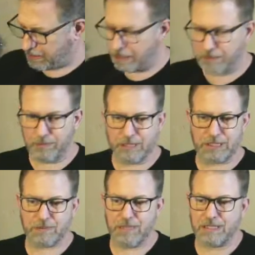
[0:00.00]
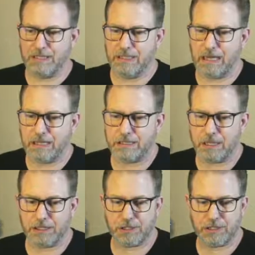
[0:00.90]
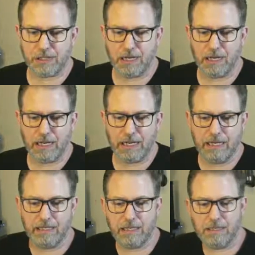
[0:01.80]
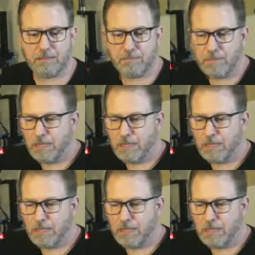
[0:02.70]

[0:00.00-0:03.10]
we just recently got in touch, and